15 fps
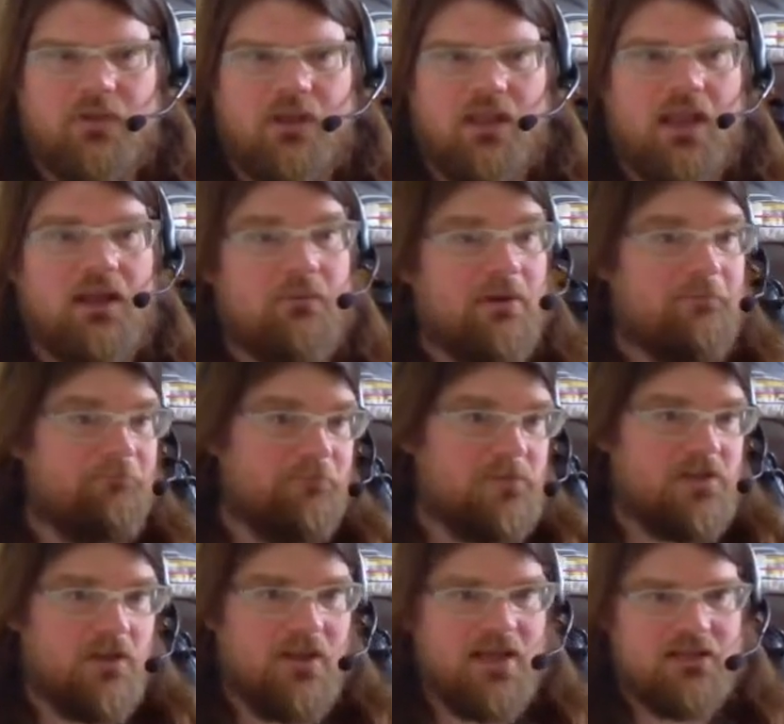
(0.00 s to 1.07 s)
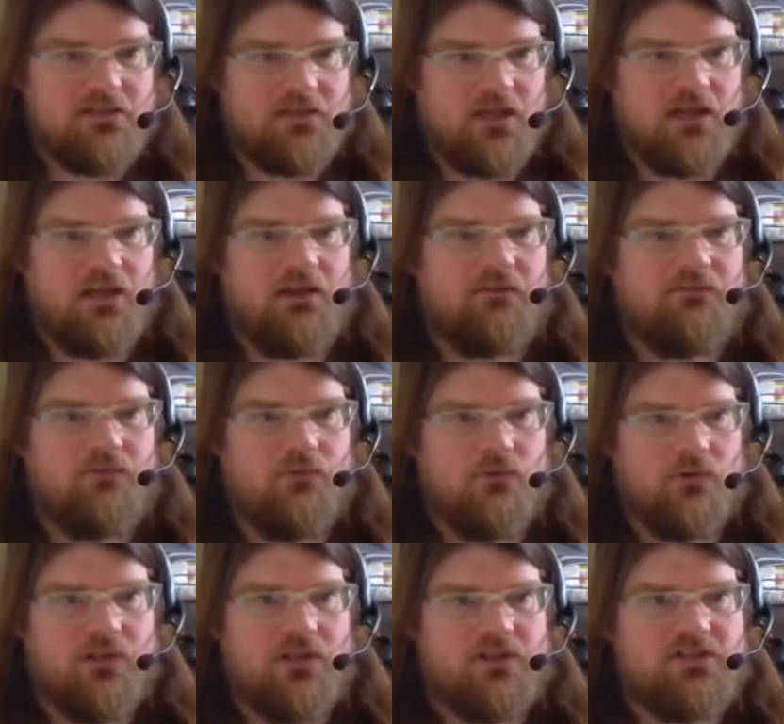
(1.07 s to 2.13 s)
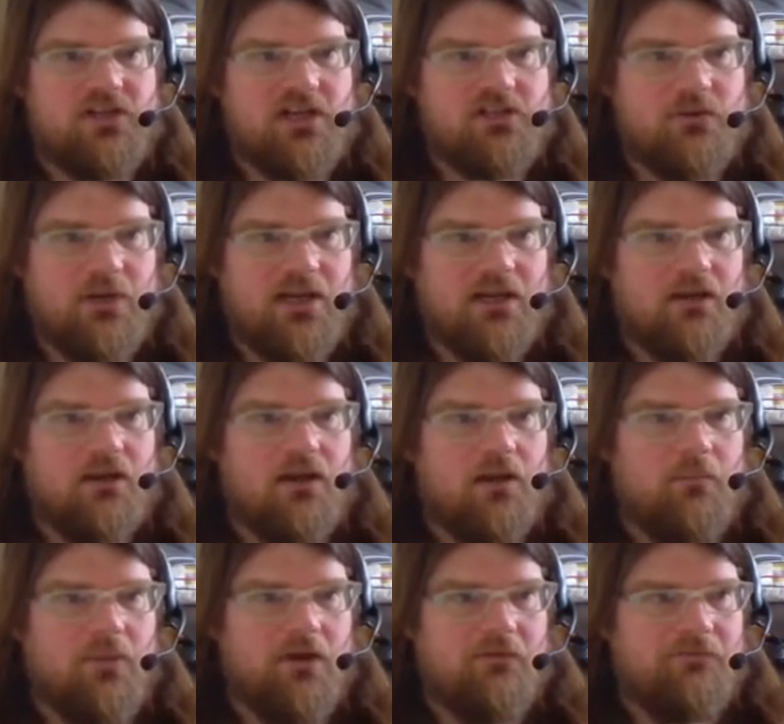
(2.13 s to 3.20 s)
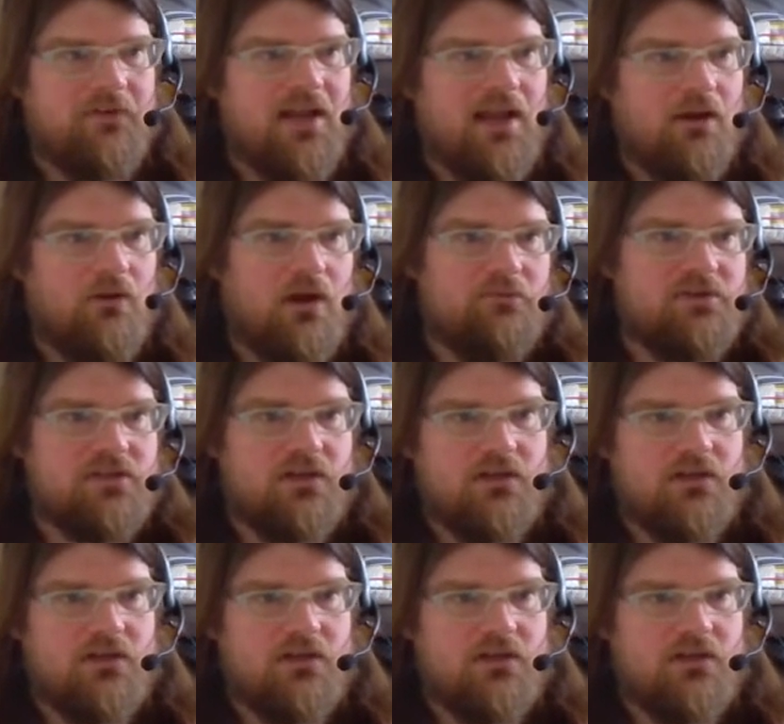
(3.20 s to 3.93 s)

Anyway, so that's for the scheduling, but for now I'm just going